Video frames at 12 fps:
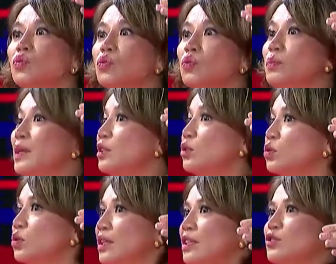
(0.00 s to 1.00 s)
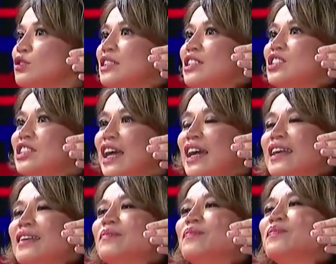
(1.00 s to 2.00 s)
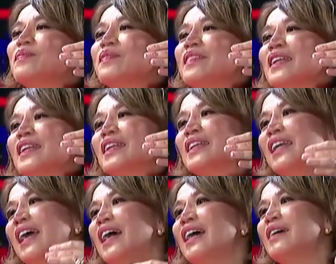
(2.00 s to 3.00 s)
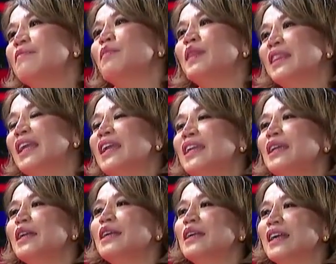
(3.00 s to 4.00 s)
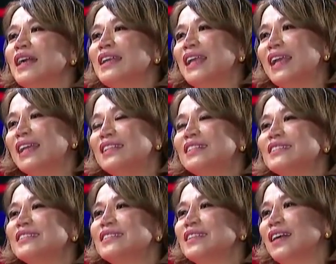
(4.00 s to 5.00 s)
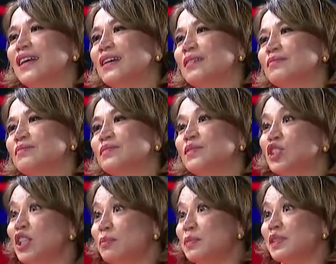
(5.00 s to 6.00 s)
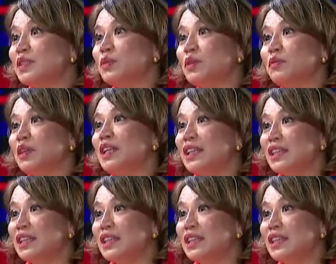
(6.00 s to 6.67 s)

to Bitung, Indonesia. Wow. Yeah, but then again, um, ships is what we